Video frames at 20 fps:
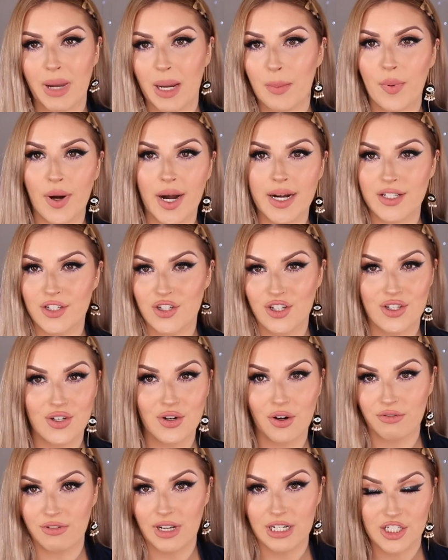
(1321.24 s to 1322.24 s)
My brain is just
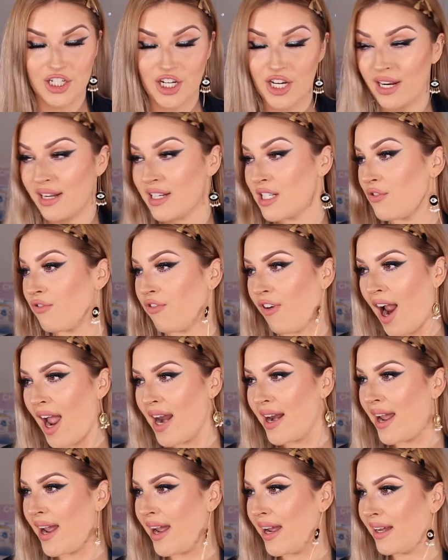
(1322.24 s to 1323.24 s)
not functioning. It's
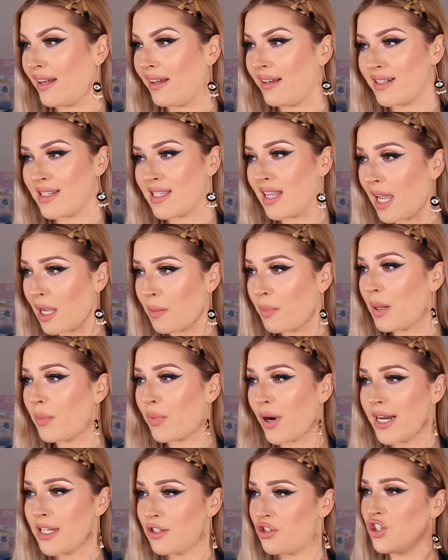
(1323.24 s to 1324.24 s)
Friday. It's like my
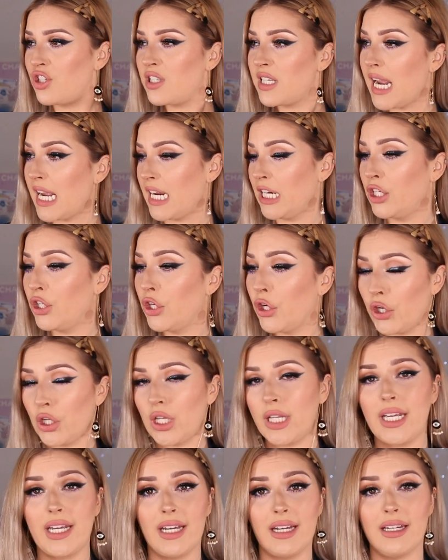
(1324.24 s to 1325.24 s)
brain's just taken an
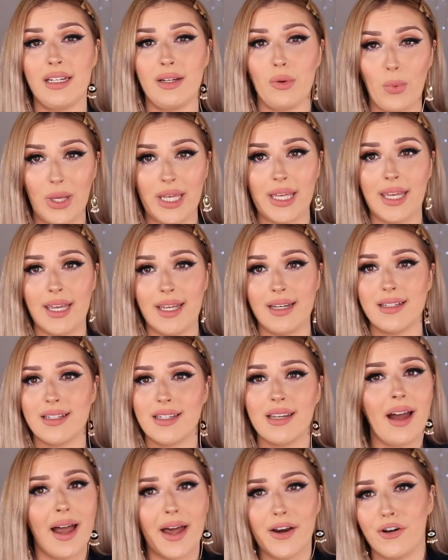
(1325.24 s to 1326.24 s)
early
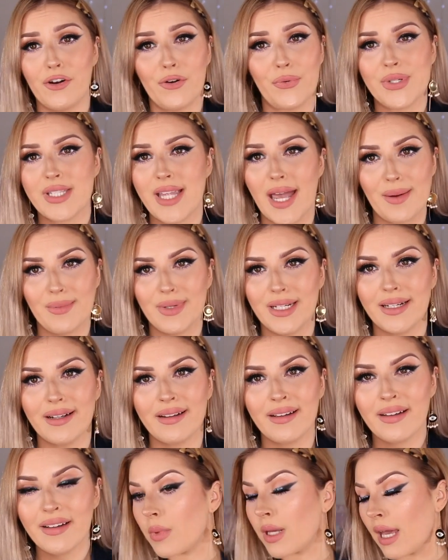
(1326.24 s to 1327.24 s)
weekend. I don't know what's
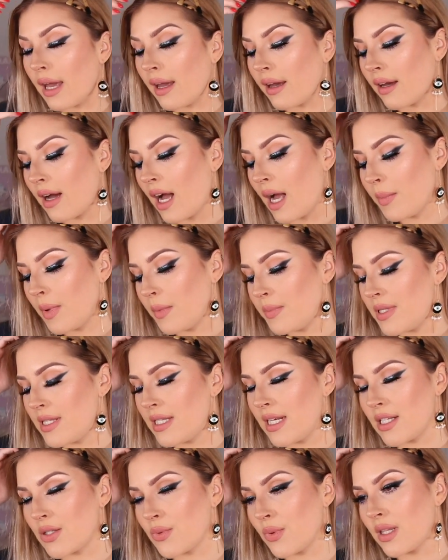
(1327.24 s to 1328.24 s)
happening. But yeah, I'm
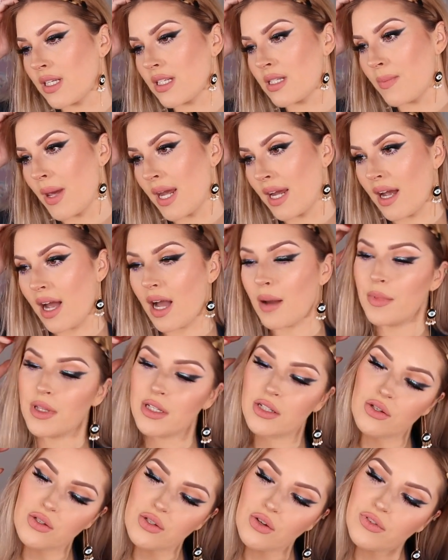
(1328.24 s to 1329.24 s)
obsessed with this makeup.
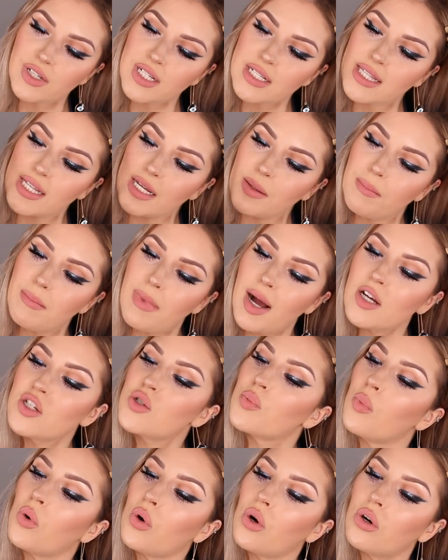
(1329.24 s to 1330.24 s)
This is obviously
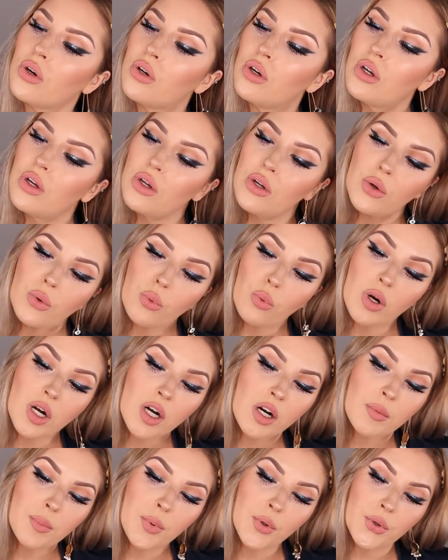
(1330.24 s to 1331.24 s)
much more
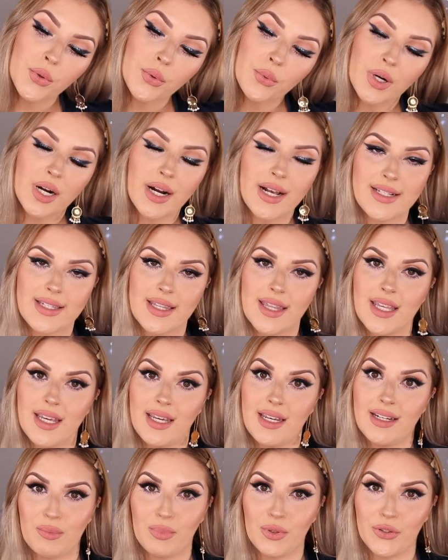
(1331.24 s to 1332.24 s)
wearable, whereas
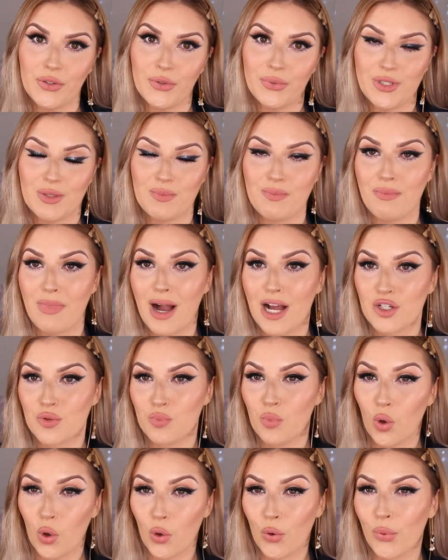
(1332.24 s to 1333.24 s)
the blue was
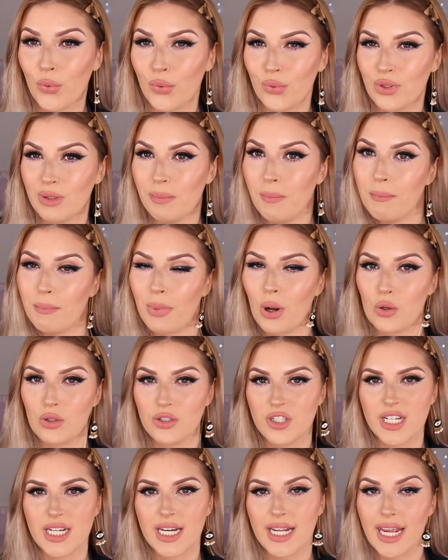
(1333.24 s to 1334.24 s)
much more cool and
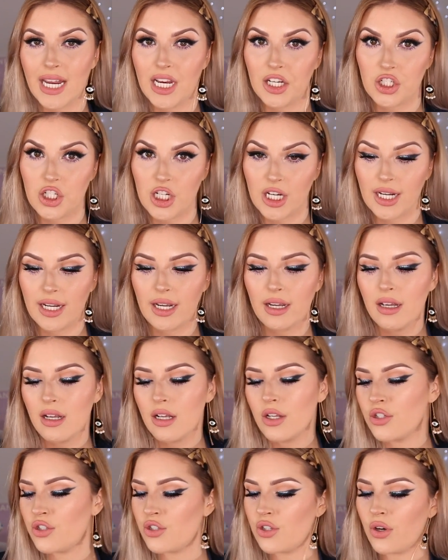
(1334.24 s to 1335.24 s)
bold and edgy.
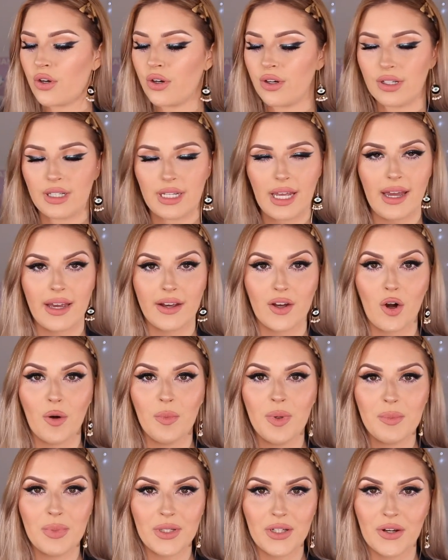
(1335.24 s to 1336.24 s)
So yeah,
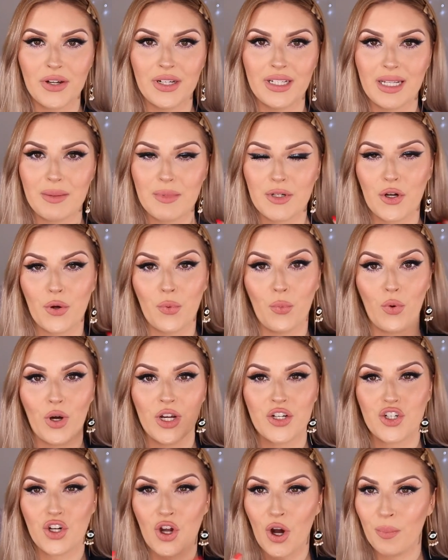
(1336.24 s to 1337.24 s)
comment below and let me know
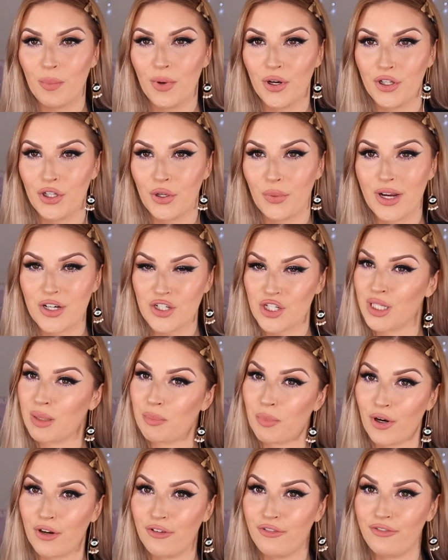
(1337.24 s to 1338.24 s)
which combo you actually
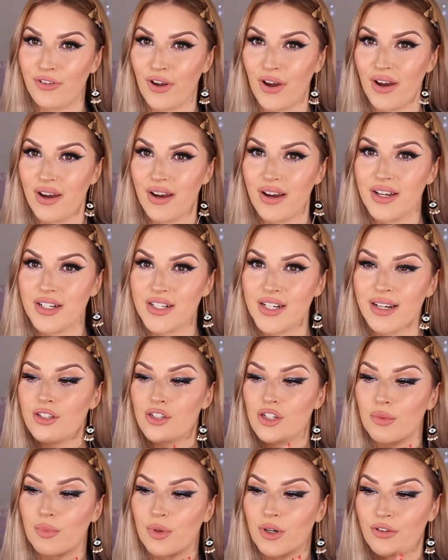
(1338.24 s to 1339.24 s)
preferred.
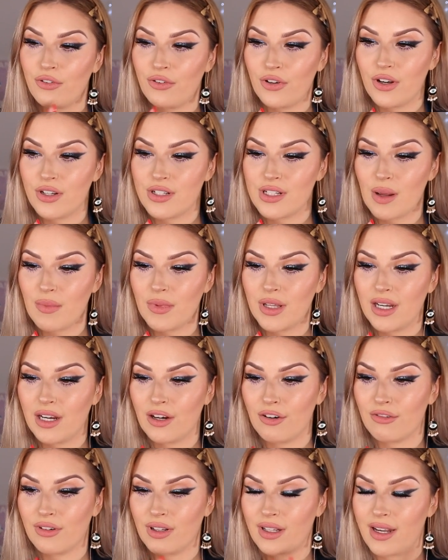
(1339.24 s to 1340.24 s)
Do you prefer
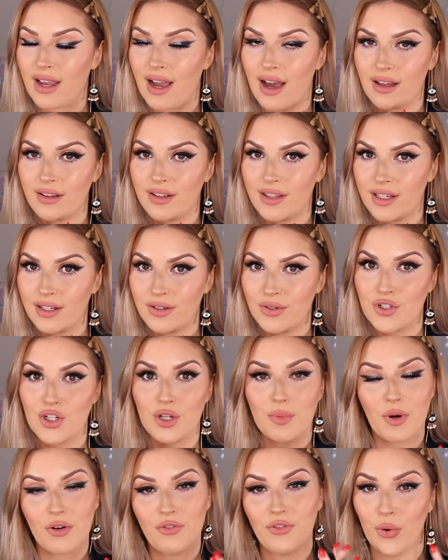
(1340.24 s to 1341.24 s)
something really out there, or
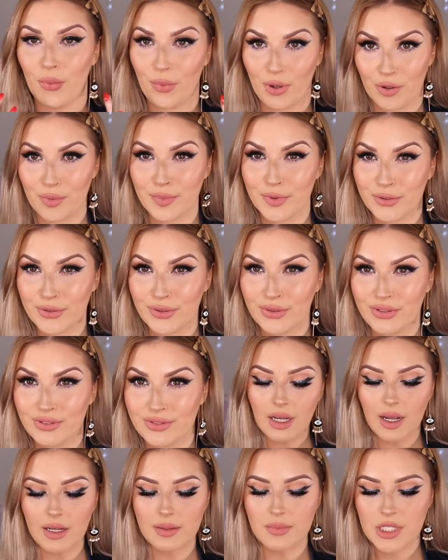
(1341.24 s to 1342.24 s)
do you prefer wearable?
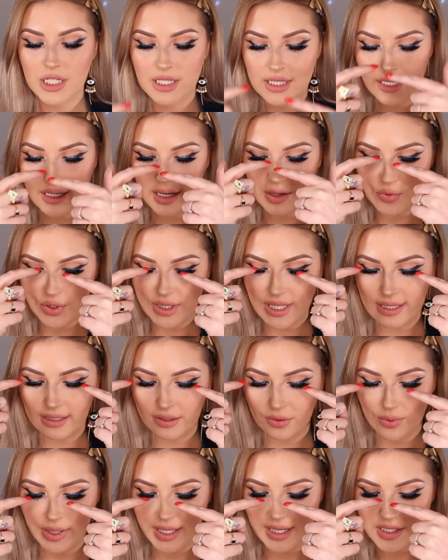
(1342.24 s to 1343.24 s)
I'm just in love with that
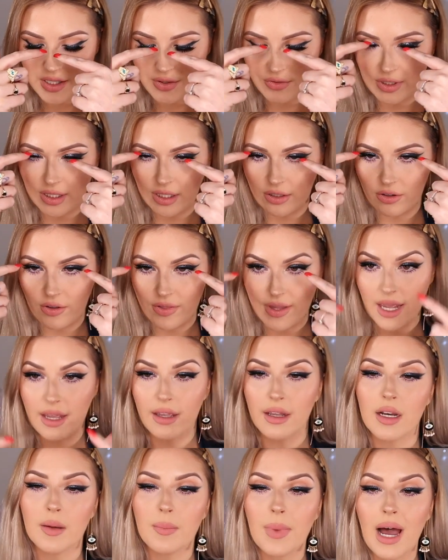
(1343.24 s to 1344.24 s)
little hint of glitter on
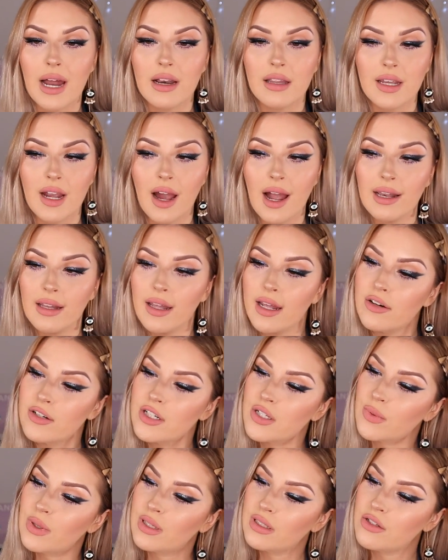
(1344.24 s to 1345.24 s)
the inner part of the eyeliner
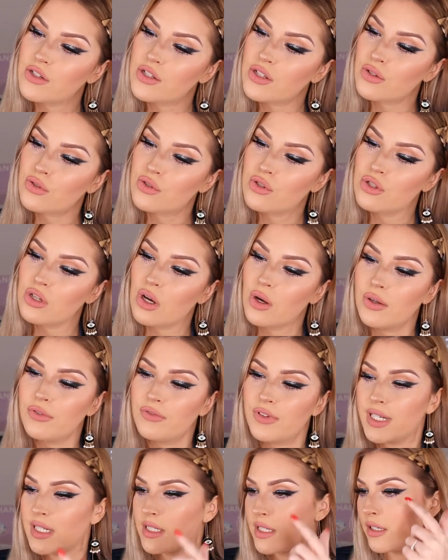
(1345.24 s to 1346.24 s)
as well. It just looks so
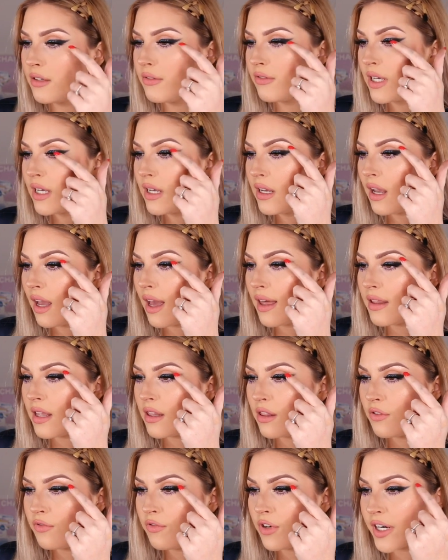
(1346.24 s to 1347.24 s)
effective. And
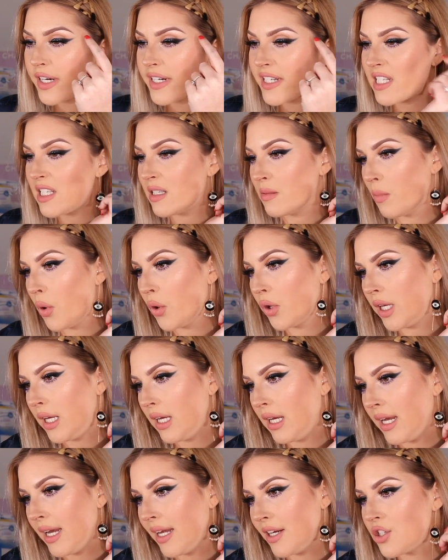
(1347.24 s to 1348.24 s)
then the very
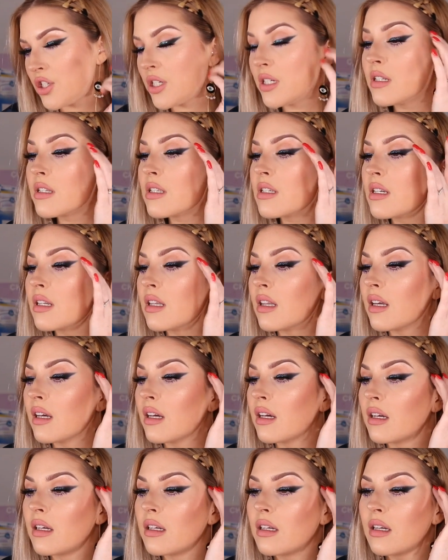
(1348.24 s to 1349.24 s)
smoky edges to
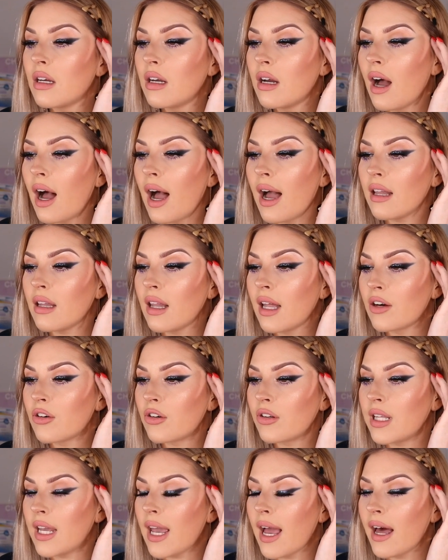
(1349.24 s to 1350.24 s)
the
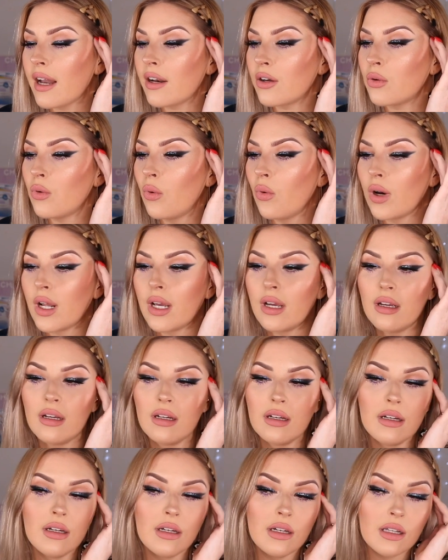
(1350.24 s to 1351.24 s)
eyeliner on the outer
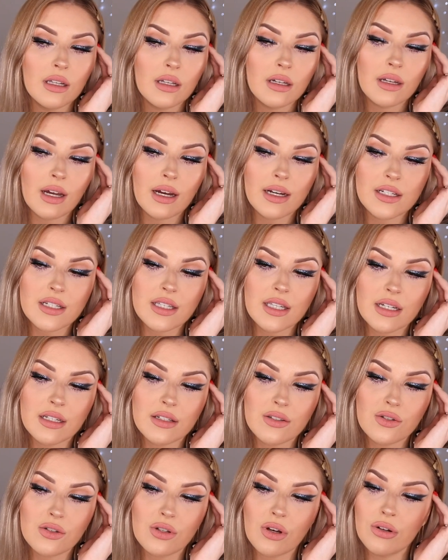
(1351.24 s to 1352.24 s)
corner, I just think
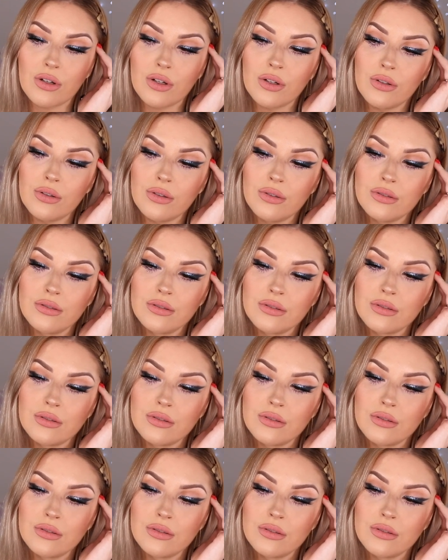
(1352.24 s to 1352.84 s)
it's so cool.